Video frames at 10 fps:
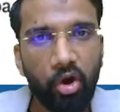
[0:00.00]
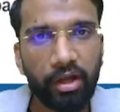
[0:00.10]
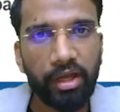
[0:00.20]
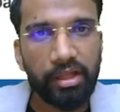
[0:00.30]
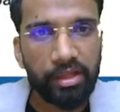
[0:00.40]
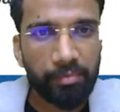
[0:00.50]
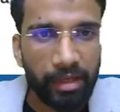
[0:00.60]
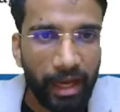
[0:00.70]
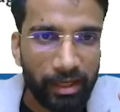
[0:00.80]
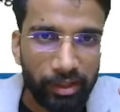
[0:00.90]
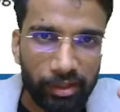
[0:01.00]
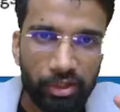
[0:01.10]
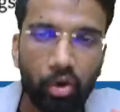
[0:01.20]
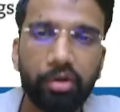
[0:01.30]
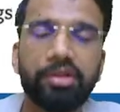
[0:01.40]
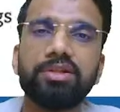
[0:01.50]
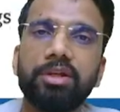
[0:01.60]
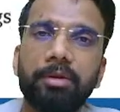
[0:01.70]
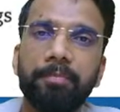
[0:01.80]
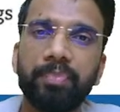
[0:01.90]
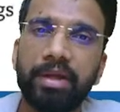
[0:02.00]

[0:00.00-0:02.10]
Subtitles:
organism gets the oxygen,